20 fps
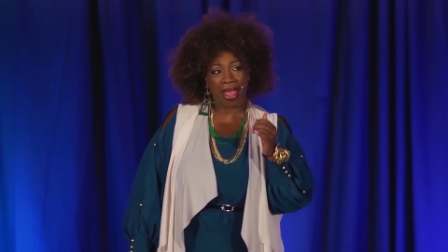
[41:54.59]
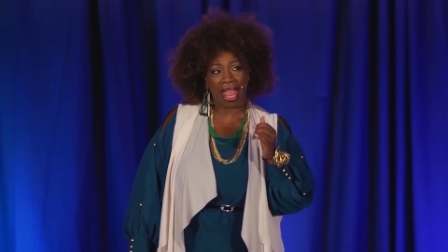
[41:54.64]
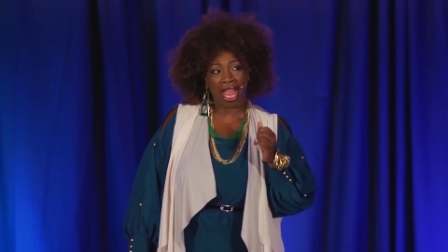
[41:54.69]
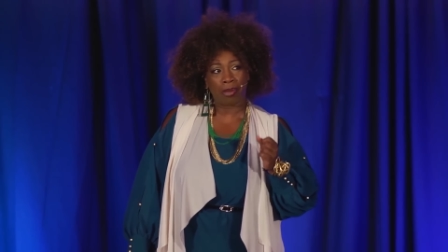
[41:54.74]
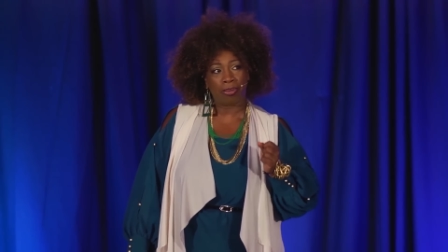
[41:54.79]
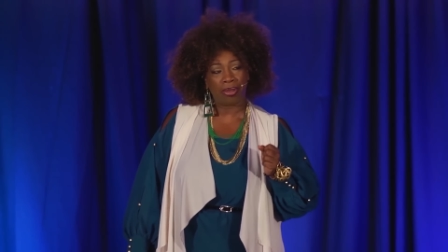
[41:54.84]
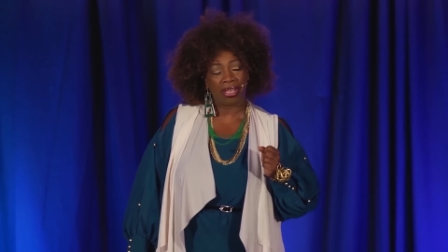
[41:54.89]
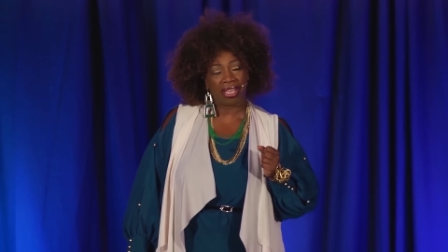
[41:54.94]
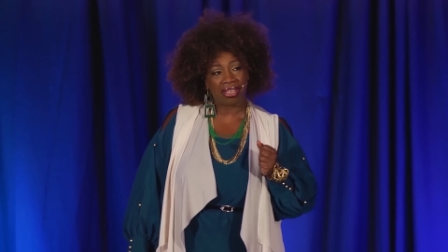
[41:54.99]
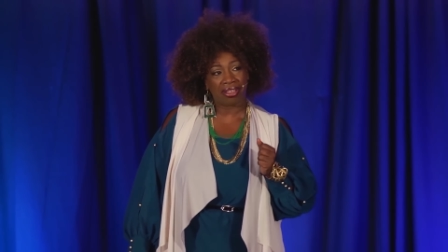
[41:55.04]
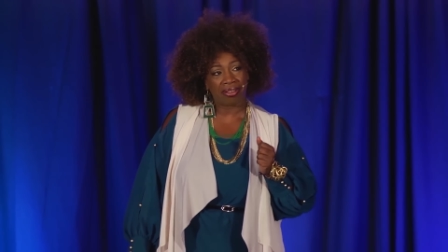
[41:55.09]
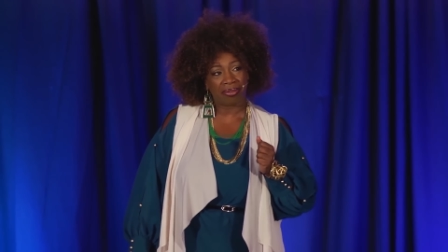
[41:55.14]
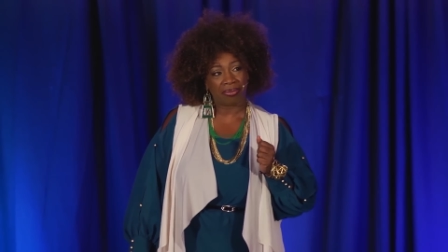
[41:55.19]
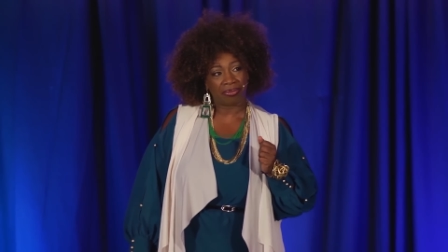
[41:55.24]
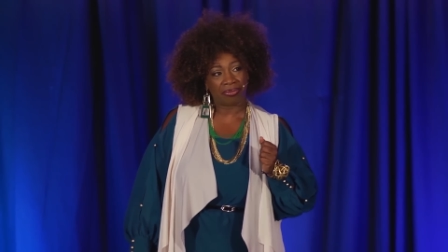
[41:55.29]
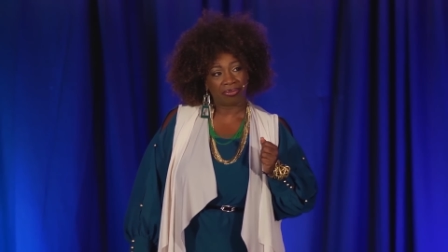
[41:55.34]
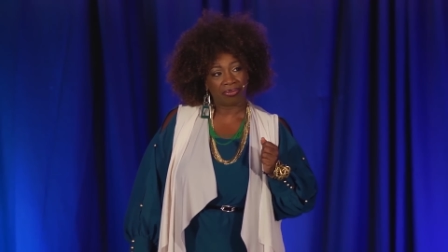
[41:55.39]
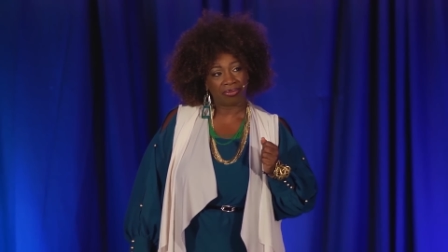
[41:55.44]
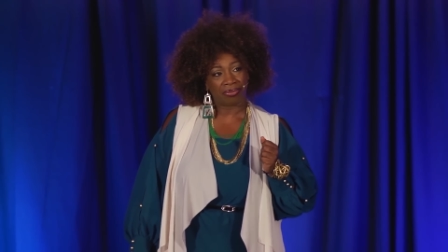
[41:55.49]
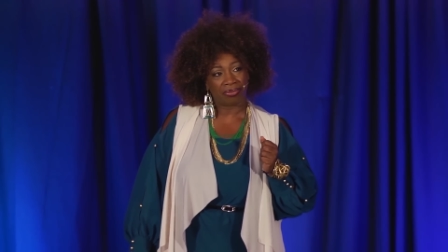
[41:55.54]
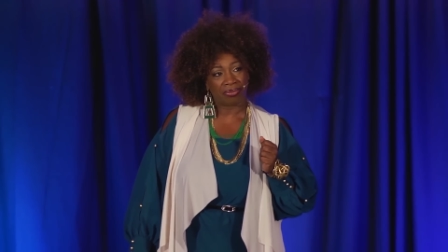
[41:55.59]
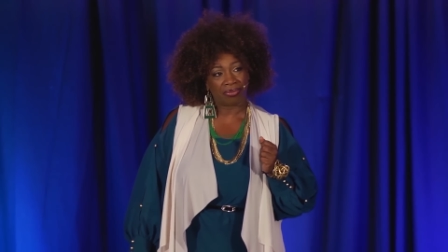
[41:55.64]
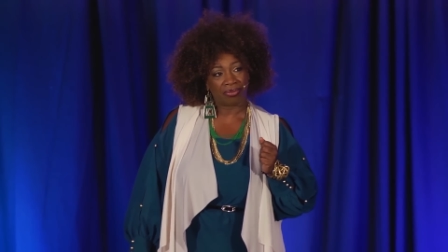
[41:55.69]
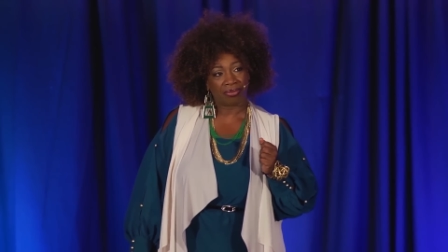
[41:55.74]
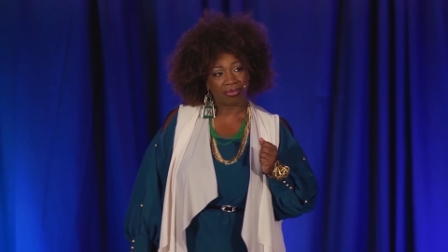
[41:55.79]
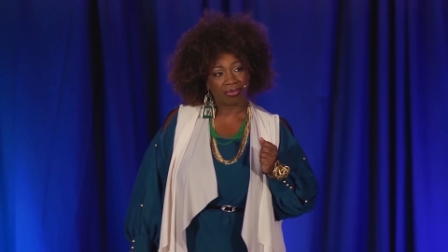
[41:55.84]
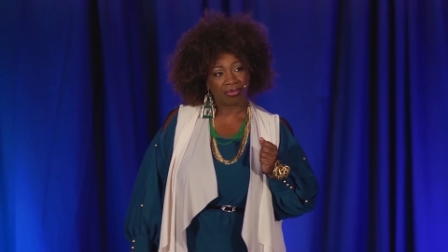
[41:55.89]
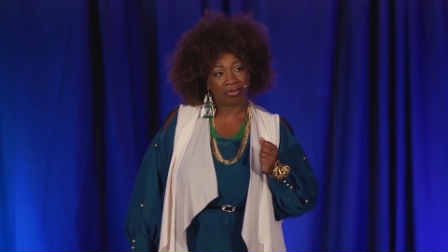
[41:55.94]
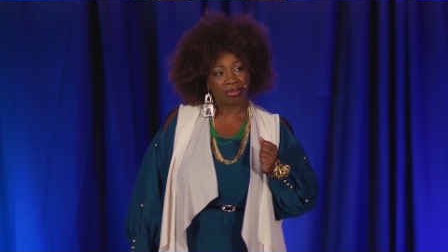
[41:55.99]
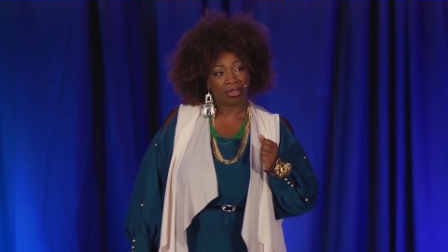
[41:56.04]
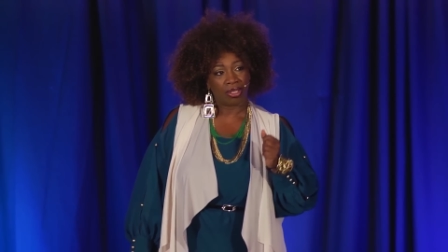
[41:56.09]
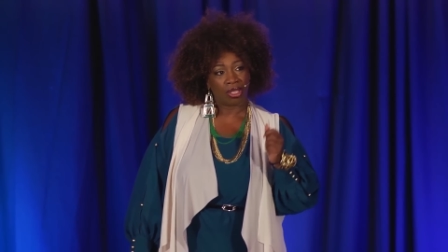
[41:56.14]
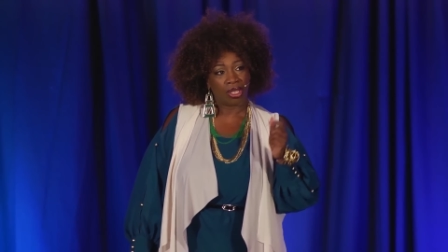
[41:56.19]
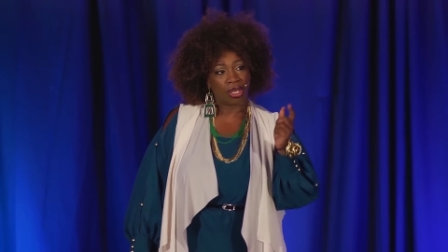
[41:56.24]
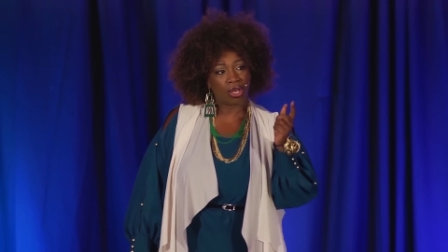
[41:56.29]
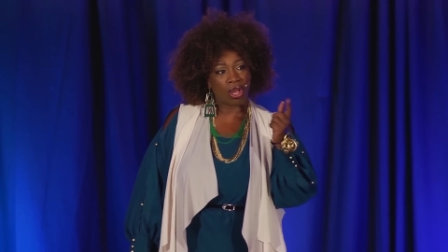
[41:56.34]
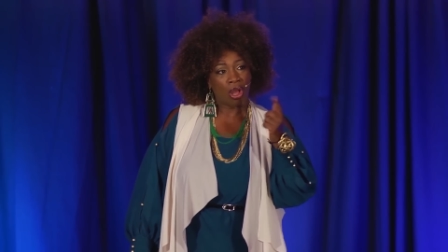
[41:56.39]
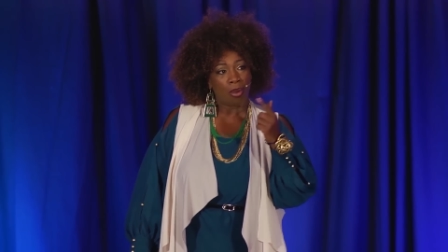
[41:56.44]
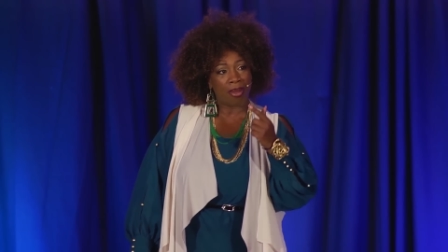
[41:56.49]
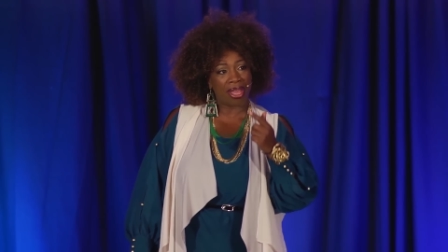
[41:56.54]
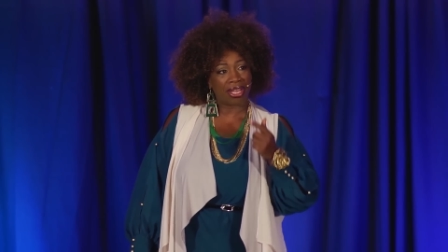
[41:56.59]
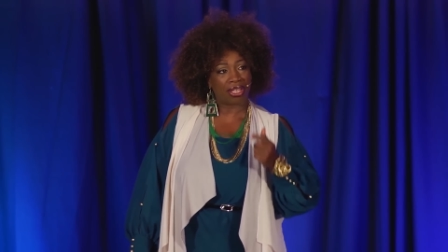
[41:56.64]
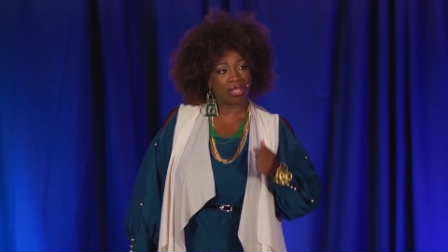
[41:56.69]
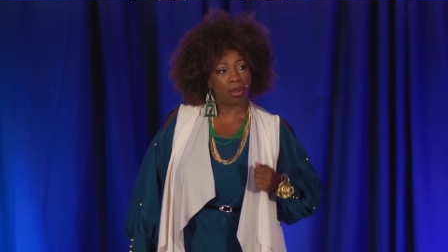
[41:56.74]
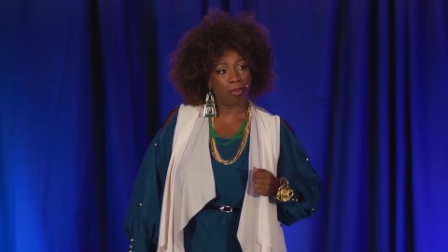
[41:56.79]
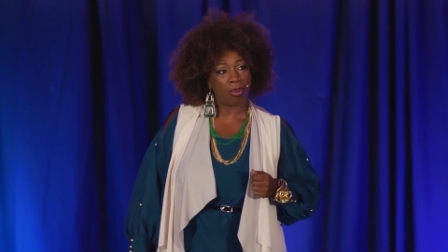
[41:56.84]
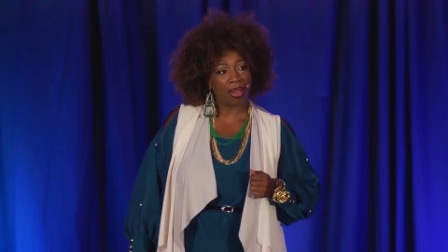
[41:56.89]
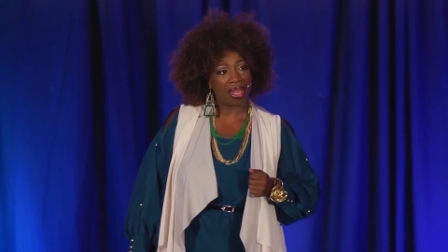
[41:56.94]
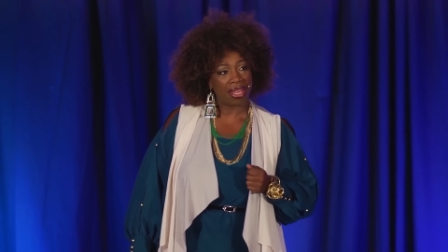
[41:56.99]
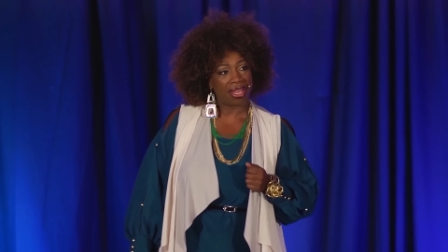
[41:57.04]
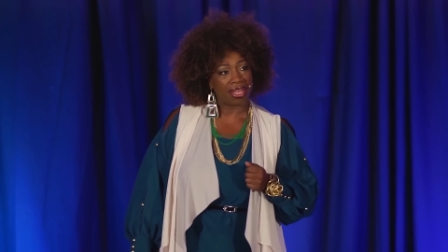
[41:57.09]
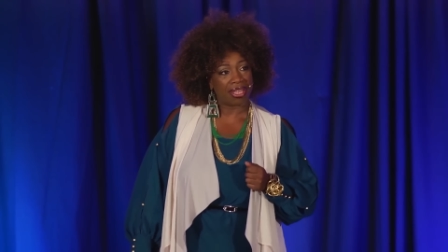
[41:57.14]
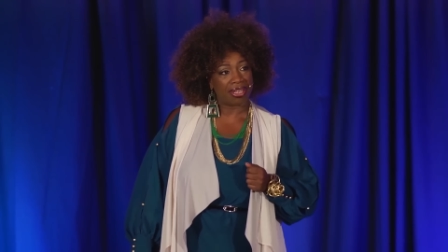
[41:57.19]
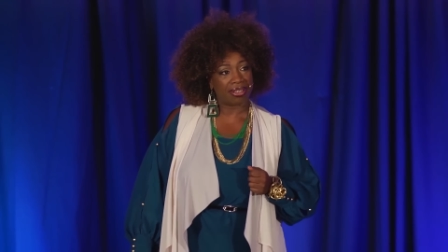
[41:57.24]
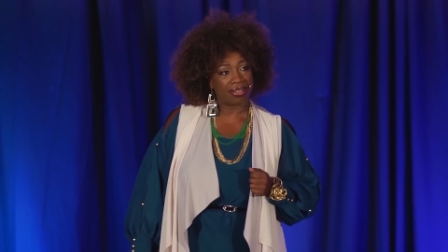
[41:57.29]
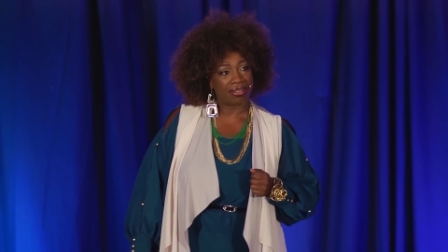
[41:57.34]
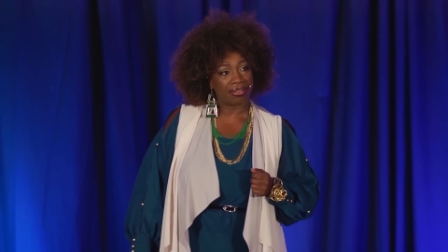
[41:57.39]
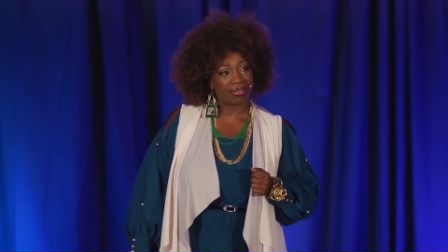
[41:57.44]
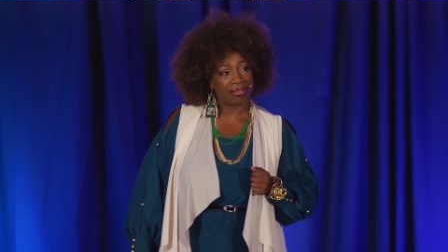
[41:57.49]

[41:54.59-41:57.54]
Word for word: baby, go make your bed.